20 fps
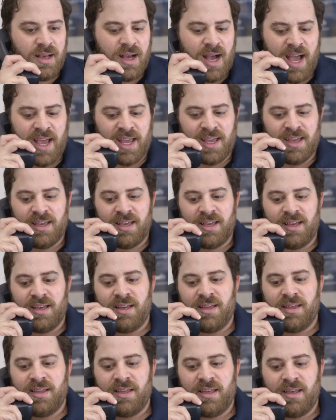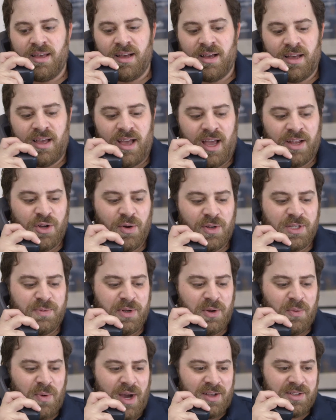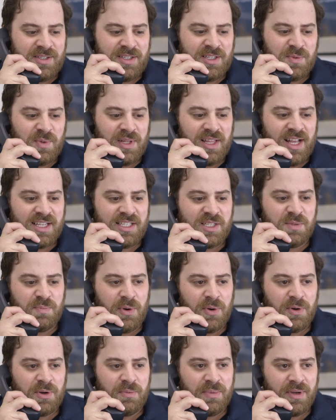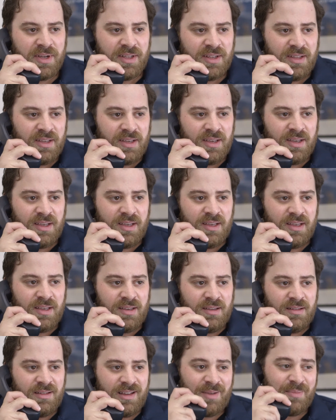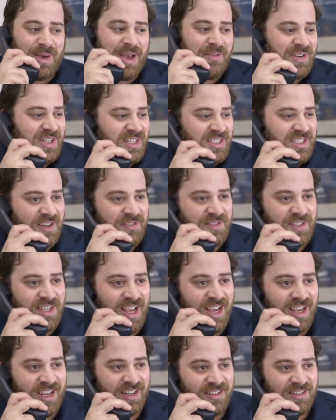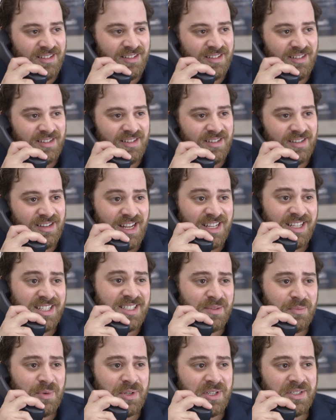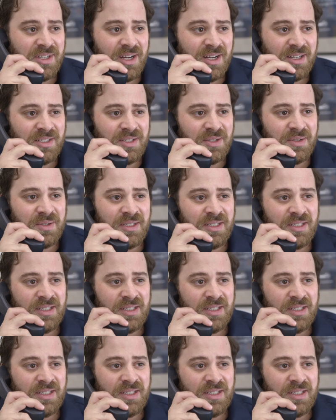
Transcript: Hi. I know it's been a while since we last spoke, but I'm having a tough day and I need someone to talk to.